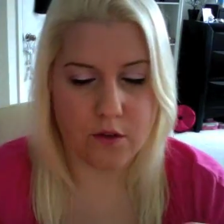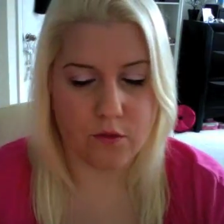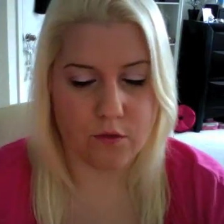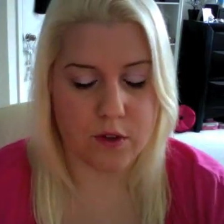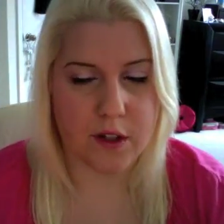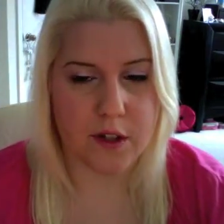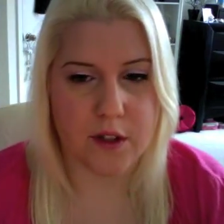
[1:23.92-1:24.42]

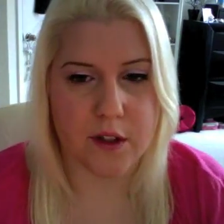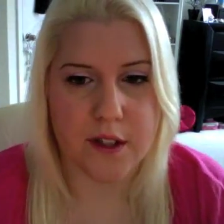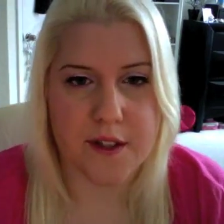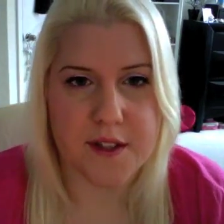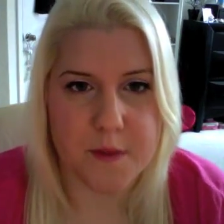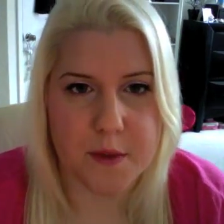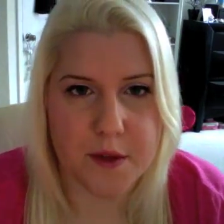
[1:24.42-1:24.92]
really good
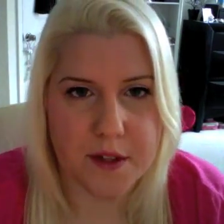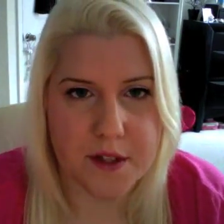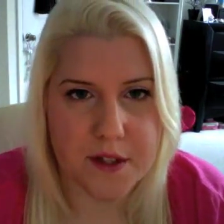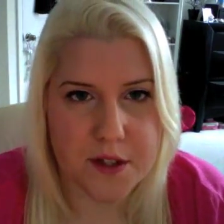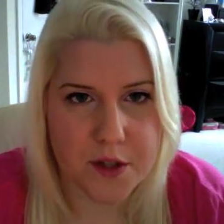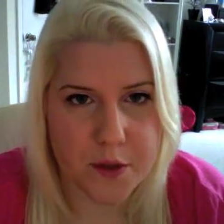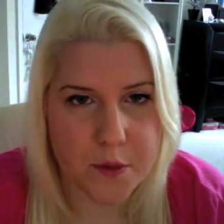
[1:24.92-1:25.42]
things about
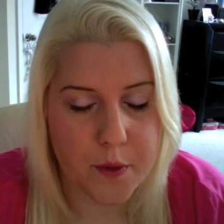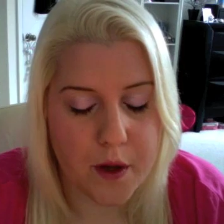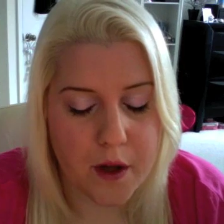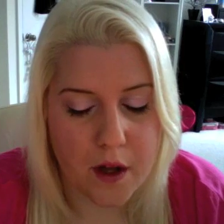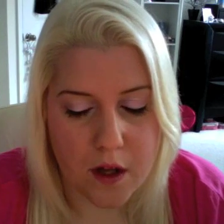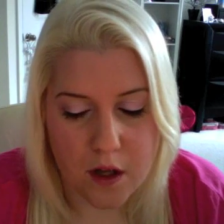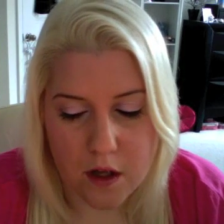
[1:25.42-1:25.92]
this too.
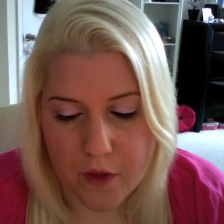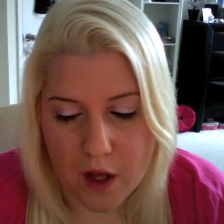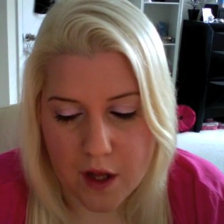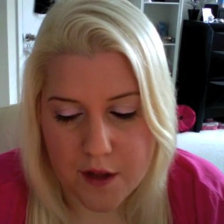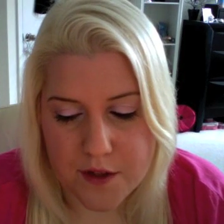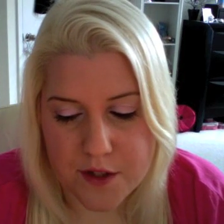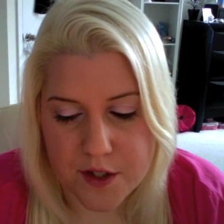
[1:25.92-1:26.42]
I
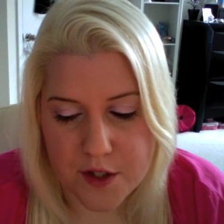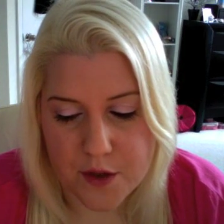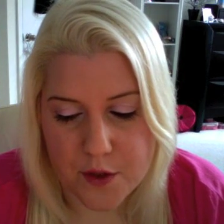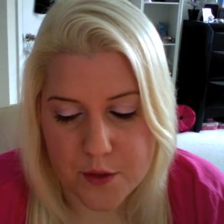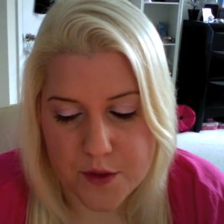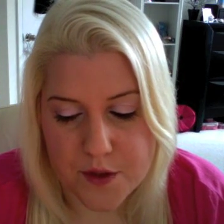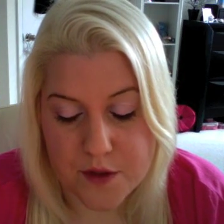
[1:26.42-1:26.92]
used to
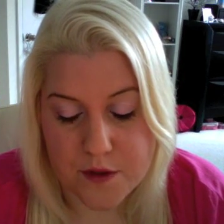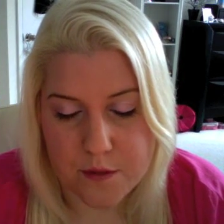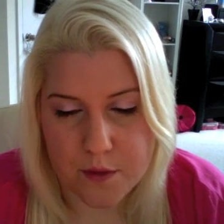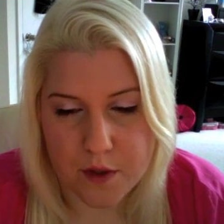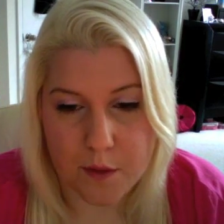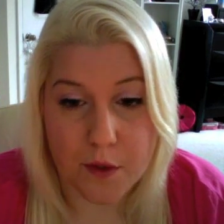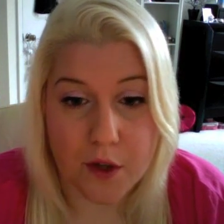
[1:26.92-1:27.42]
use,
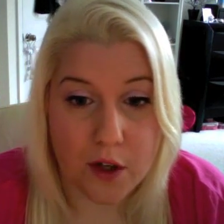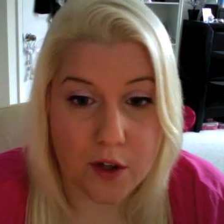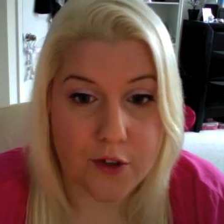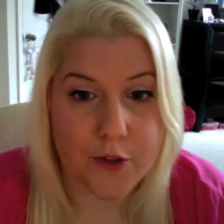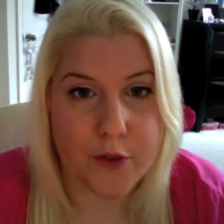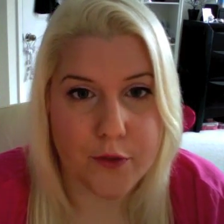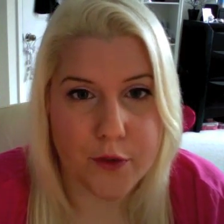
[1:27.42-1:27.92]
well, I'm going to
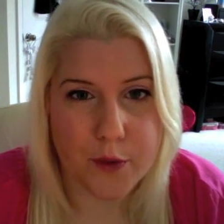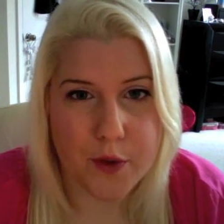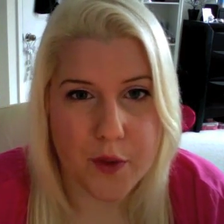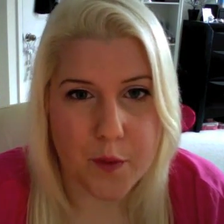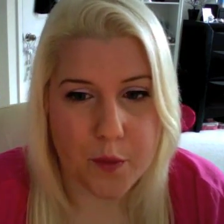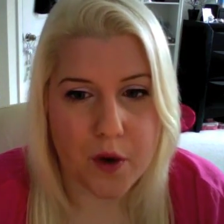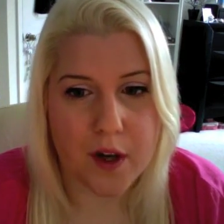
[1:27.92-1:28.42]
also review
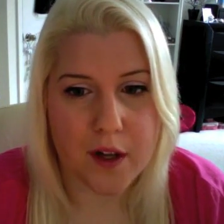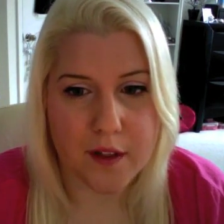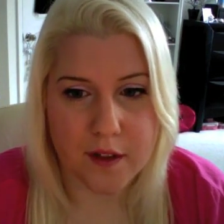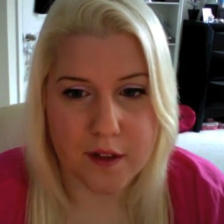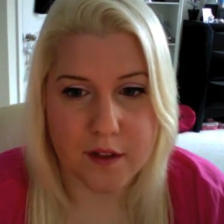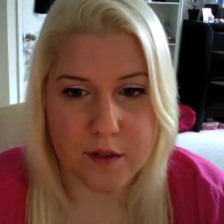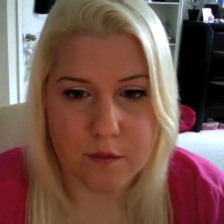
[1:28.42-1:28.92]
another product,
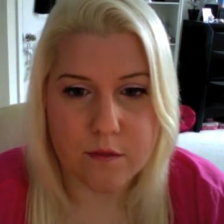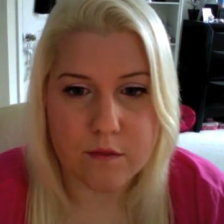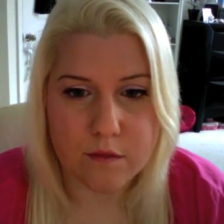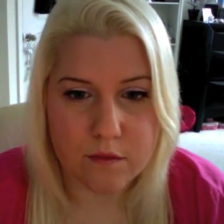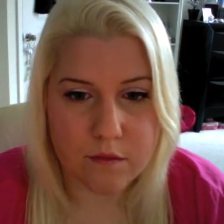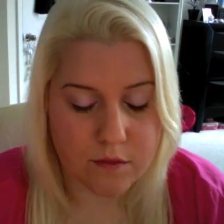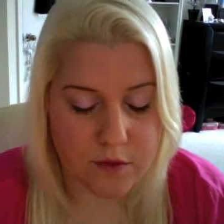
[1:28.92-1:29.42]
the
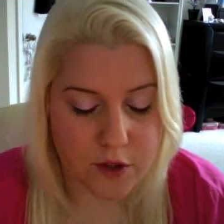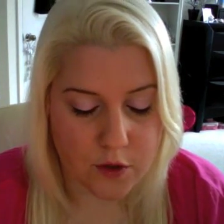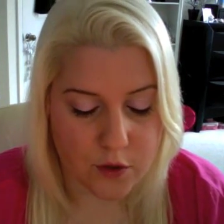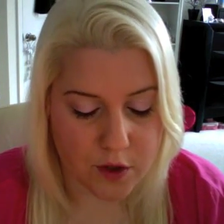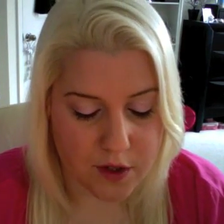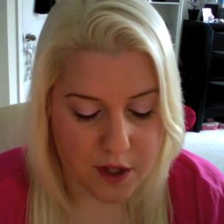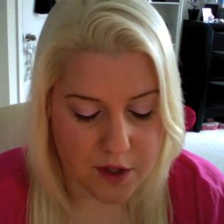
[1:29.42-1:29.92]

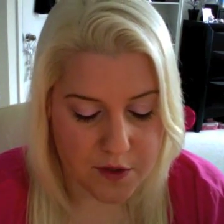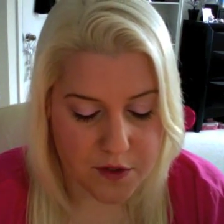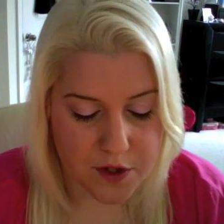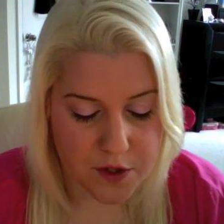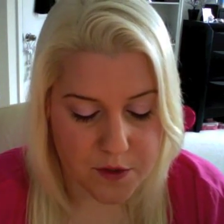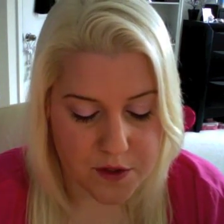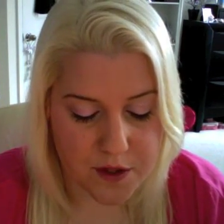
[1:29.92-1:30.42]
deodorant that I used
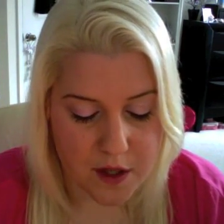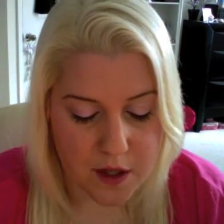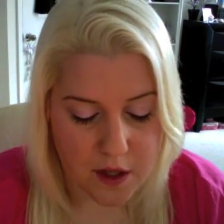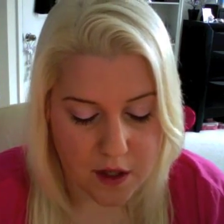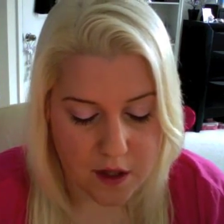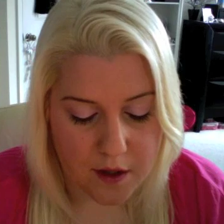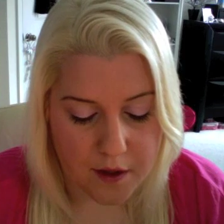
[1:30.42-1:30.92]
to use.
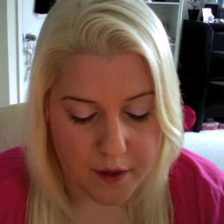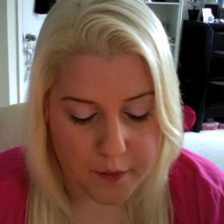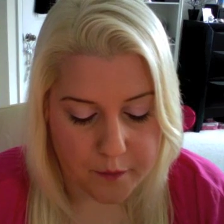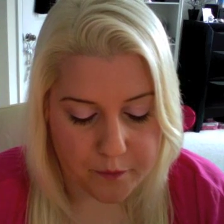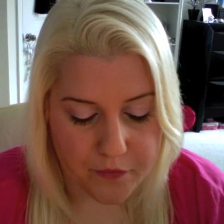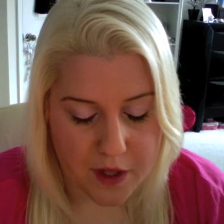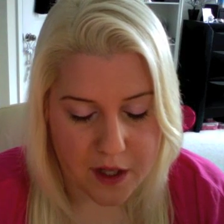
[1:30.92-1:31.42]
I
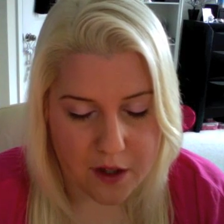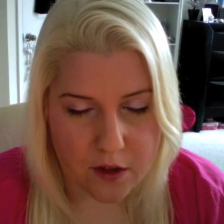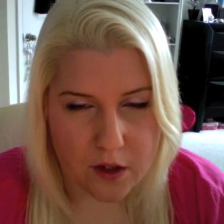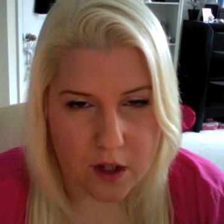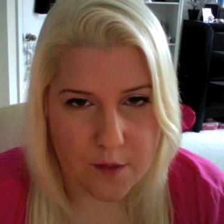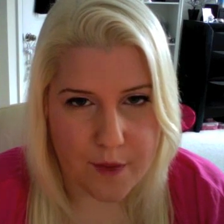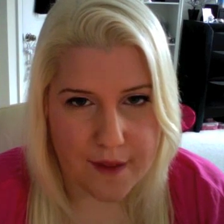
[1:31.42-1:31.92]
hear a
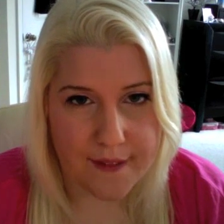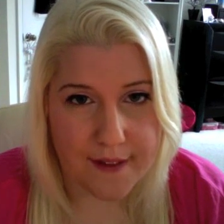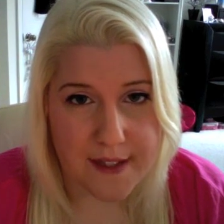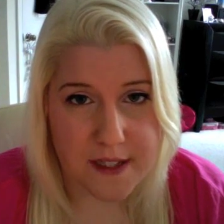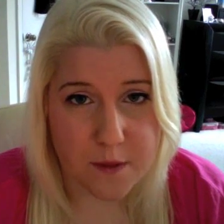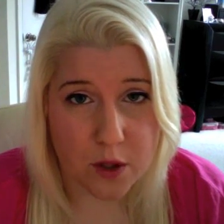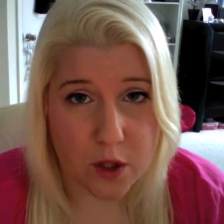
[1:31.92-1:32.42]
lot of bad
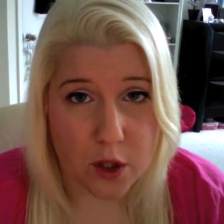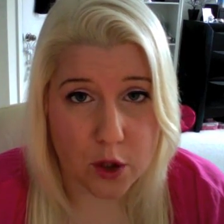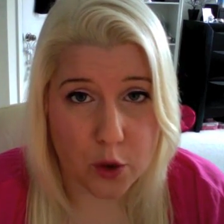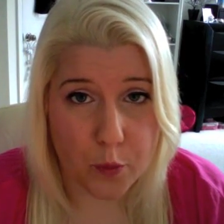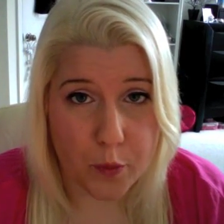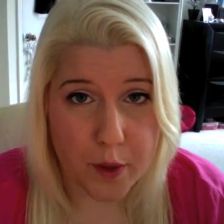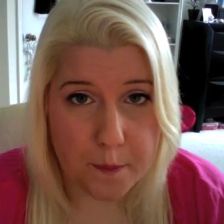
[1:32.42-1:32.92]
things about
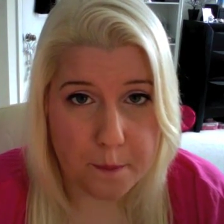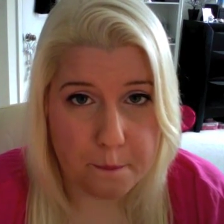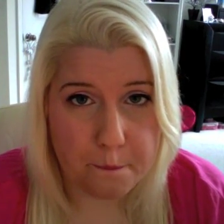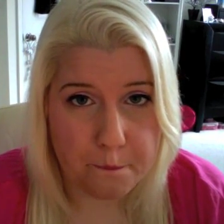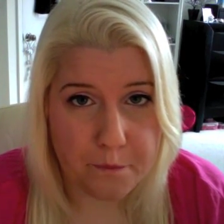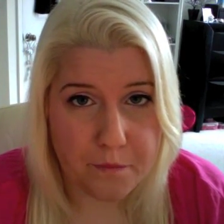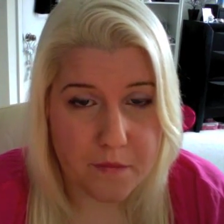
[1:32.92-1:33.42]
aluminum,
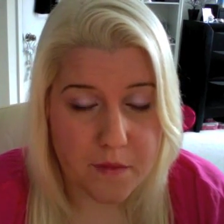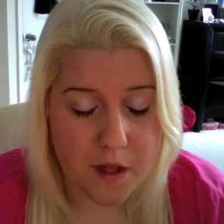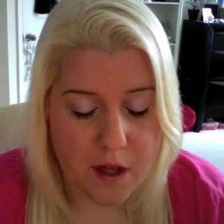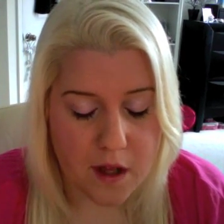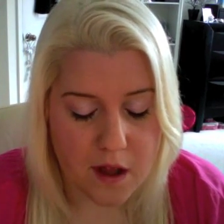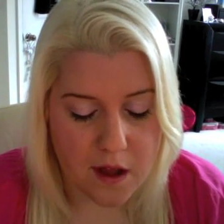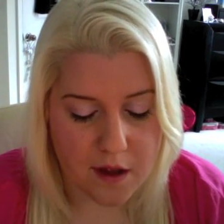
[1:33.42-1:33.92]

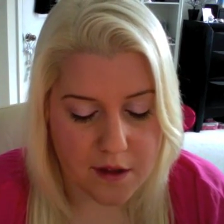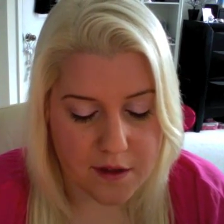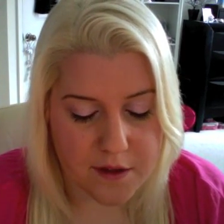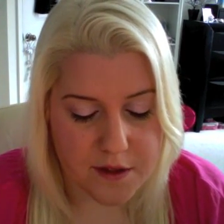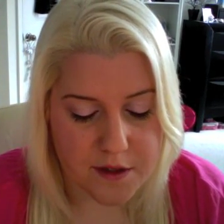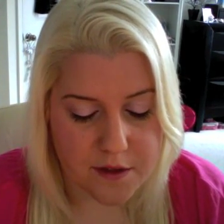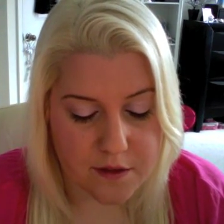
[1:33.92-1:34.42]
and